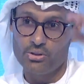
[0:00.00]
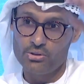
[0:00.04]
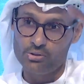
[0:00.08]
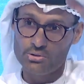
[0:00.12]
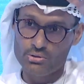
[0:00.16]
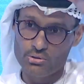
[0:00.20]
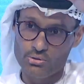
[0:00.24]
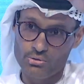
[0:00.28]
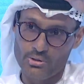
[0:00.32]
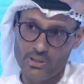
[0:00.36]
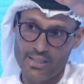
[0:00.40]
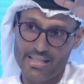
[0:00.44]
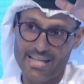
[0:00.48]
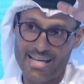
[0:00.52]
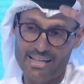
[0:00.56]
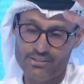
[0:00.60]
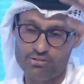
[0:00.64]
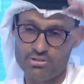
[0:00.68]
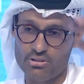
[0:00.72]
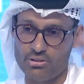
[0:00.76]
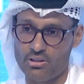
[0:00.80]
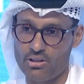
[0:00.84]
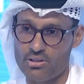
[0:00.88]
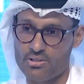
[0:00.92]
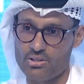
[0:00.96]
to a
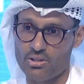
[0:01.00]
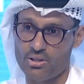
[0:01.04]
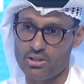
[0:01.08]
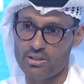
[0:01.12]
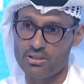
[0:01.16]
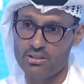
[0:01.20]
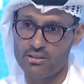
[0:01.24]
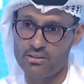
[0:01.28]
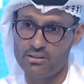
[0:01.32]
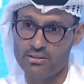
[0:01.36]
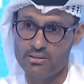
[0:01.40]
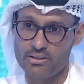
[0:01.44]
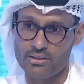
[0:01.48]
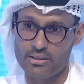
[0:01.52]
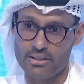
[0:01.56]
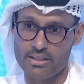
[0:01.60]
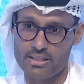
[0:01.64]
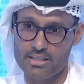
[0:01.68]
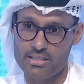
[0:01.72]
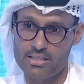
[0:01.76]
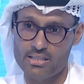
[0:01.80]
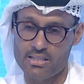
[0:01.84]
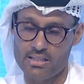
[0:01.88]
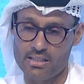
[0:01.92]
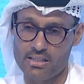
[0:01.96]
national SOC.
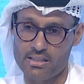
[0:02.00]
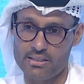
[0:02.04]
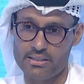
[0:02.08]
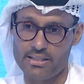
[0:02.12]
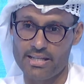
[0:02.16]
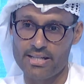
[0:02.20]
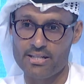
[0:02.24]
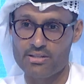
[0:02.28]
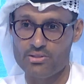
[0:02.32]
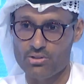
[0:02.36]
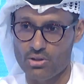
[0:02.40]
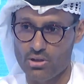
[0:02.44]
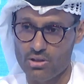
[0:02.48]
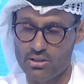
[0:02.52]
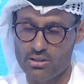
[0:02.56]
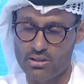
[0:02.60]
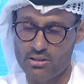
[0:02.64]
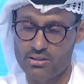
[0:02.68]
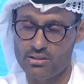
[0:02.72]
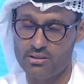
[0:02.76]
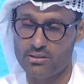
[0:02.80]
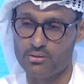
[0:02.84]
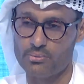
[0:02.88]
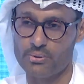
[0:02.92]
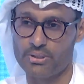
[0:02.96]
It's an NSOC,
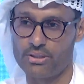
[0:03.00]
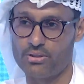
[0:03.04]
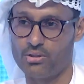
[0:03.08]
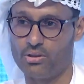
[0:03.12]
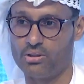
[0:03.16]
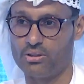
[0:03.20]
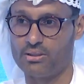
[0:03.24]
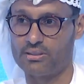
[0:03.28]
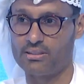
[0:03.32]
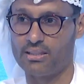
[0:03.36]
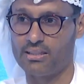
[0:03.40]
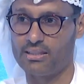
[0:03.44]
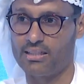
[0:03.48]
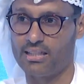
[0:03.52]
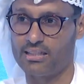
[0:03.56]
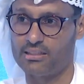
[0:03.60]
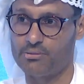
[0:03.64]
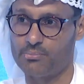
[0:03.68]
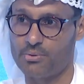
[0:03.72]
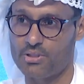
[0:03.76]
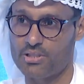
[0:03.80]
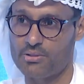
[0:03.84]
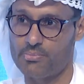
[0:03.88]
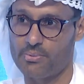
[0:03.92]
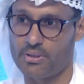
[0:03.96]
we call it in
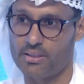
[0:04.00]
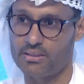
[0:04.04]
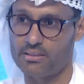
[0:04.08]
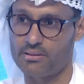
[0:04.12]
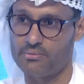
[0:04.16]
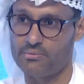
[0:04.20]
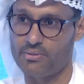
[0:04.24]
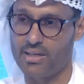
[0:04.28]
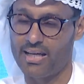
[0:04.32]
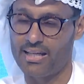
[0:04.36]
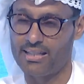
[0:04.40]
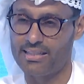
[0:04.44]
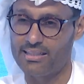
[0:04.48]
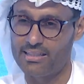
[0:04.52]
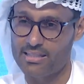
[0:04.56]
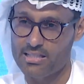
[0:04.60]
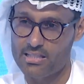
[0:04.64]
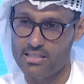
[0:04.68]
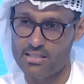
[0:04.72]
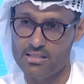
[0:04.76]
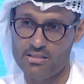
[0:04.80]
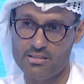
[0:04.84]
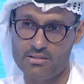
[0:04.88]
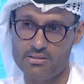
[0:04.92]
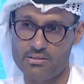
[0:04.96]
that perspective. And
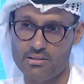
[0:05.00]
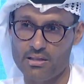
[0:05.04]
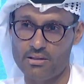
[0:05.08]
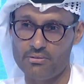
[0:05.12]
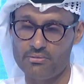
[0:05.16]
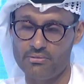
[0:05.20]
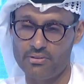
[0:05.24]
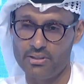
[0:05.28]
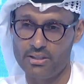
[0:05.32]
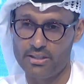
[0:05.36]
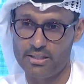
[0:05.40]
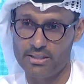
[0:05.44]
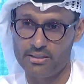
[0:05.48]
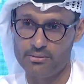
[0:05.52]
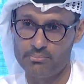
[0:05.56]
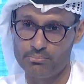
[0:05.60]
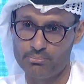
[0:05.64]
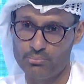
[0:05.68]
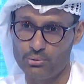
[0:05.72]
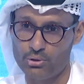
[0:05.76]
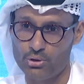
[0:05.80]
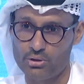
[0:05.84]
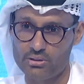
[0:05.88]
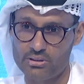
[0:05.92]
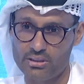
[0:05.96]
this is a very
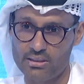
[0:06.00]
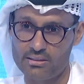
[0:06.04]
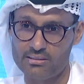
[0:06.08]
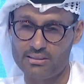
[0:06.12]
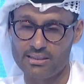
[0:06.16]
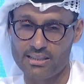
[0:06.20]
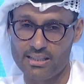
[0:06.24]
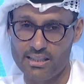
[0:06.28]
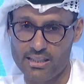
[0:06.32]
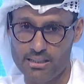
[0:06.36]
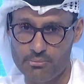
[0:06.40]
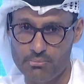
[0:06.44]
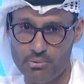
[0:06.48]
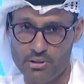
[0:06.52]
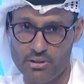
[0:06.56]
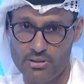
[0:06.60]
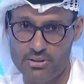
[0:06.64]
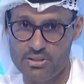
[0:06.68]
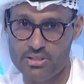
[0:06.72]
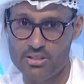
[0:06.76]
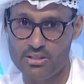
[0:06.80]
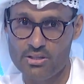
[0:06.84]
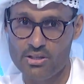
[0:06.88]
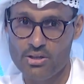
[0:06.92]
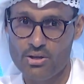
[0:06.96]
important
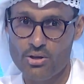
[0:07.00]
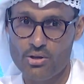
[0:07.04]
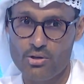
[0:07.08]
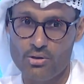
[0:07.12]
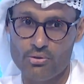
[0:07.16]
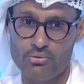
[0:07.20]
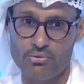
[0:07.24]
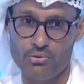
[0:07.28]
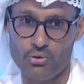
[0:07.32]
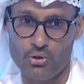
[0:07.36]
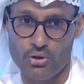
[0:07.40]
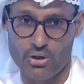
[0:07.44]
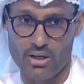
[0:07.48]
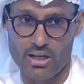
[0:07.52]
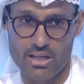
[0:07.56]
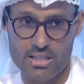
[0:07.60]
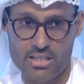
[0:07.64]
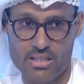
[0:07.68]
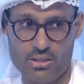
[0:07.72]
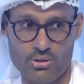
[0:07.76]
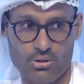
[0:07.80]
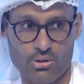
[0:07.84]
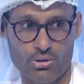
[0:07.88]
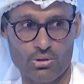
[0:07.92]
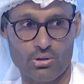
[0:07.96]
enablers for
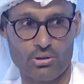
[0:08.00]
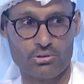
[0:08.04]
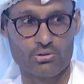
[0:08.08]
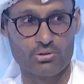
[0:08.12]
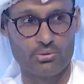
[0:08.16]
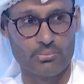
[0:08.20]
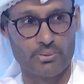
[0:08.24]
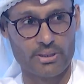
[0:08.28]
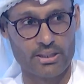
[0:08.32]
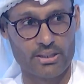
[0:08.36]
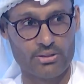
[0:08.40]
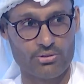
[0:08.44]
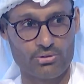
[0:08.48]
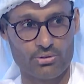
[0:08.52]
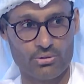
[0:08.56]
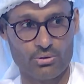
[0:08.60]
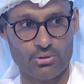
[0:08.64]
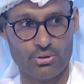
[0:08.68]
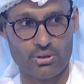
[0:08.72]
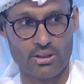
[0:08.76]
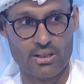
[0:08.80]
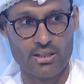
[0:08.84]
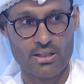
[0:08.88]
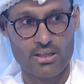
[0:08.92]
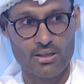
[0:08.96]
us all to make
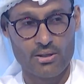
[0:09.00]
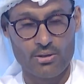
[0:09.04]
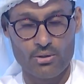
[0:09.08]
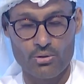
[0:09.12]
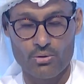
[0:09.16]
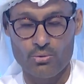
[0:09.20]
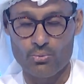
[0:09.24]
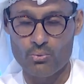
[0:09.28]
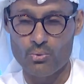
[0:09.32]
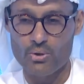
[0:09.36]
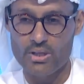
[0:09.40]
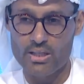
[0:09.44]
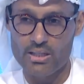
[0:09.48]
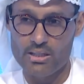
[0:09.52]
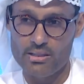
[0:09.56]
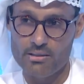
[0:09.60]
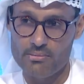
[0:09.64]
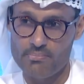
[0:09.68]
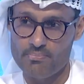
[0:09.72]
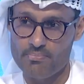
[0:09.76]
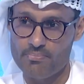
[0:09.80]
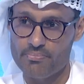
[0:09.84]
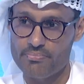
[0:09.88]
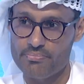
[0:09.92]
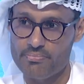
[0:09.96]
sure
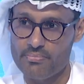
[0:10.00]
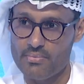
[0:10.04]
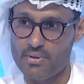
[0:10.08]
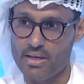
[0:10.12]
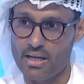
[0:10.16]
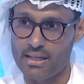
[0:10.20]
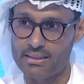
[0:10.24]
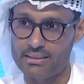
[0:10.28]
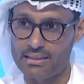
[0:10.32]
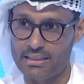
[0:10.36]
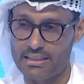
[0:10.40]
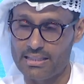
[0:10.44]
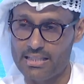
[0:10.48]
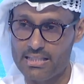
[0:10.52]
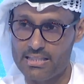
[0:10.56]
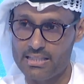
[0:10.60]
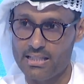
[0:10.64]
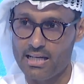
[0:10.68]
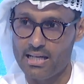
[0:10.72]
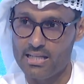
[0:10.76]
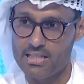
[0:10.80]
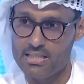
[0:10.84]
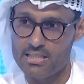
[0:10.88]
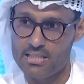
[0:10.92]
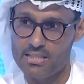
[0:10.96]
we at least
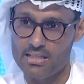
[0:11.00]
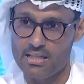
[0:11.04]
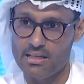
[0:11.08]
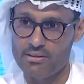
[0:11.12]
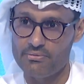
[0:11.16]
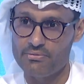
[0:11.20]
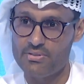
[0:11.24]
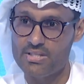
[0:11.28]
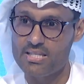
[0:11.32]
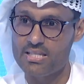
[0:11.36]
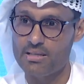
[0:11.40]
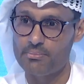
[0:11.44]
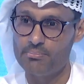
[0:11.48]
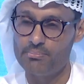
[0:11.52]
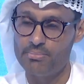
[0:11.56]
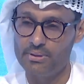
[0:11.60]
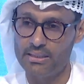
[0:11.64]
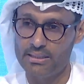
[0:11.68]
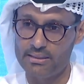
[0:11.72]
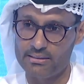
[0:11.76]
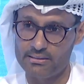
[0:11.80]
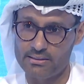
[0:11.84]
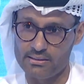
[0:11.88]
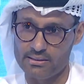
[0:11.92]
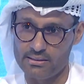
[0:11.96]
has a
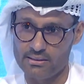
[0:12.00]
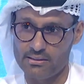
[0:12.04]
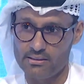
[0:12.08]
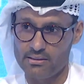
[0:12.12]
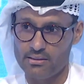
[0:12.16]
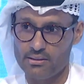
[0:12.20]
visibility